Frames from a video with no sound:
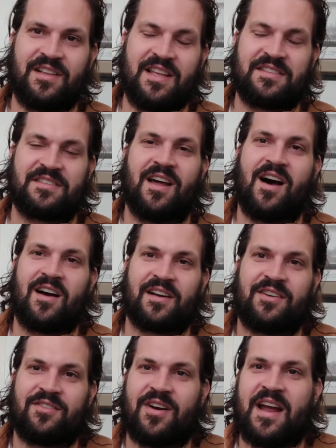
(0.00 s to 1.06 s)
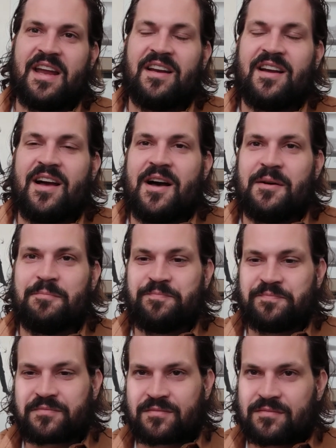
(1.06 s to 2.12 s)
his dog, right?
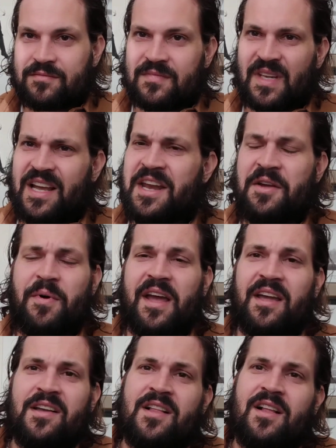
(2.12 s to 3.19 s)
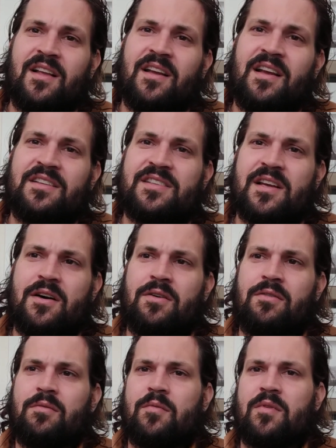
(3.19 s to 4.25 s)
Anyway,
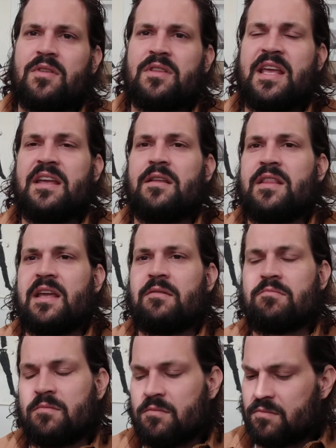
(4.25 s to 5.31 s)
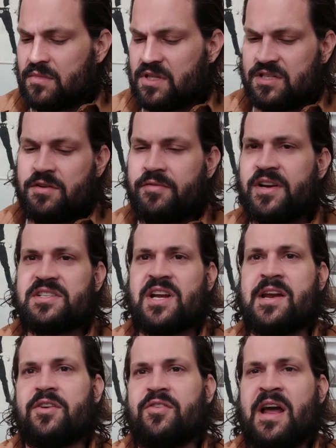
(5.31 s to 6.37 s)
so the Silver Age
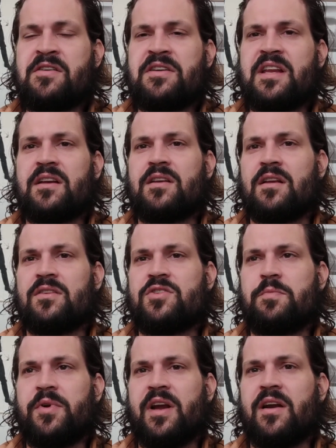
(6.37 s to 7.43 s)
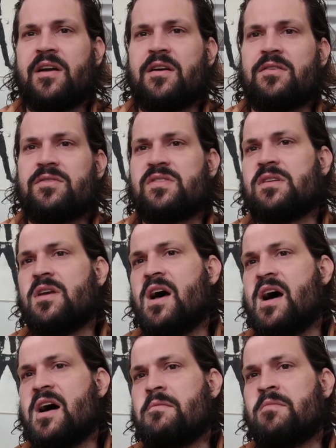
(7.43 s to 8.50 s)
kind of grounded superheroes,
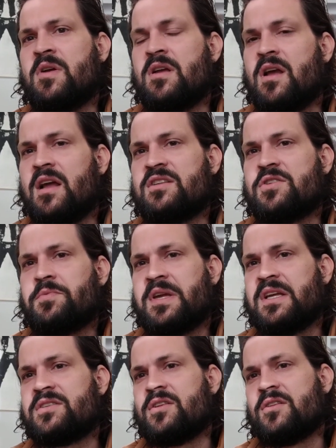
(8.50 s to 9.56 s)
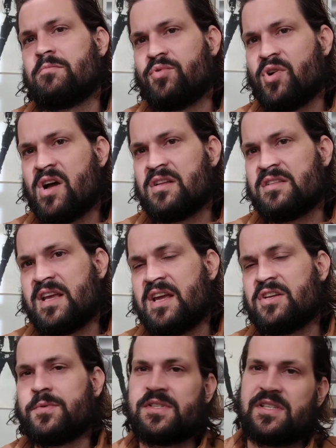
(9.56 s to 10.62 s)
and so we get to the Bronze
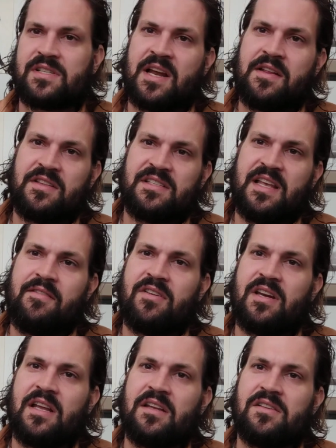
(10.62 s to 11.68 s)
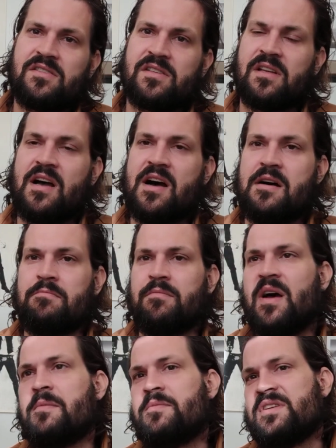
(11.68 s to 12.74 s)
Age, which is kind of the 70s
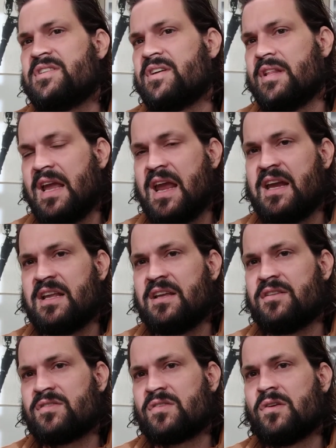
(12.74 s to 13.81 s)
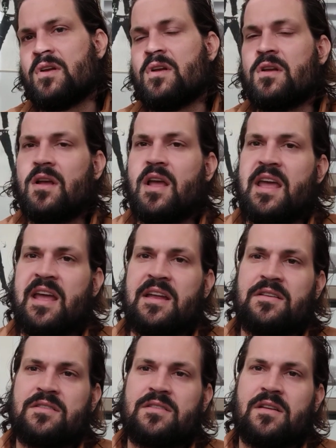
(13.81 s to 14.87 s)
up until the 80s,
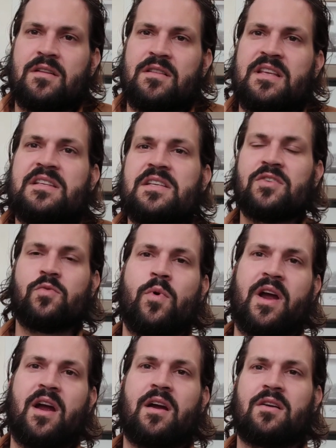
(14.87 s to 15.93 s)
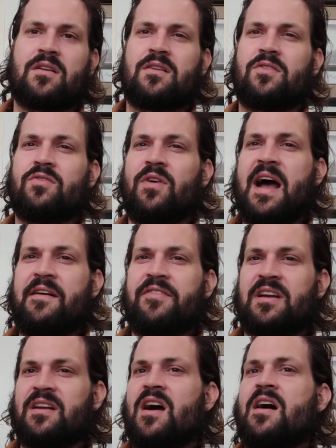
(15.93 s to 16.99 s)
and this where
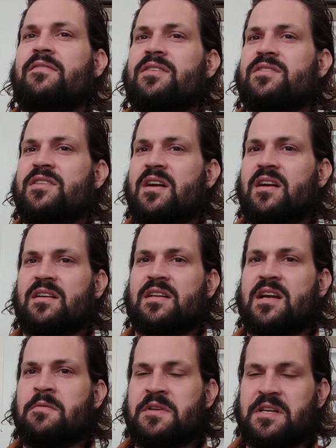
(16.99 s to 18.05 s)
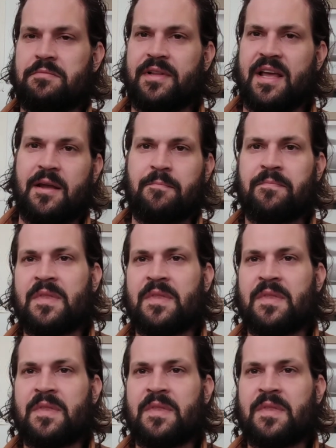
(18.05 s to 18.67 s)
graphic novels start to come into play.